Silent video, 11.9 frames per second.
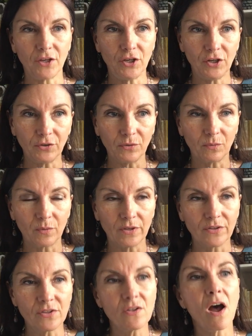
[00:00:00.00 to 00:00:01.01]
You will
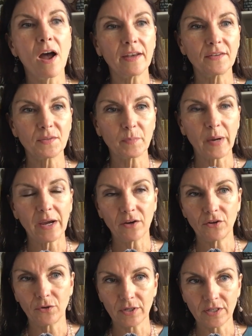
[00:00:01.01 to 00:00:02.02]
not inspire
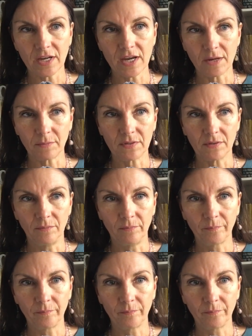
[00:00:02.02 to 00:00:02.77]
your teams